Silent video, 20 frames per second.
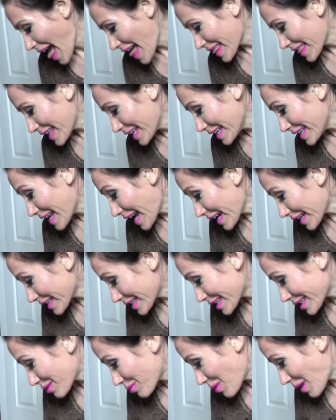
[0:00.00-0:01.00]
the
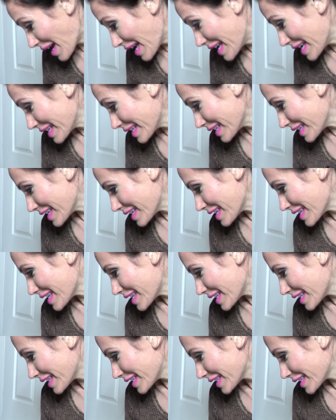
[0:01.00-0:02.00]
next one
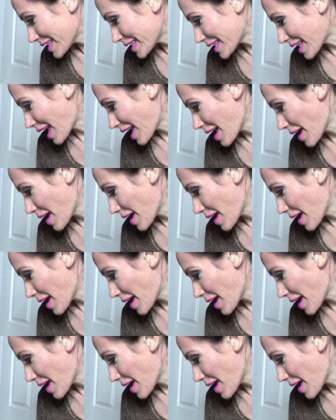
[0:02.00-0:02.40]
is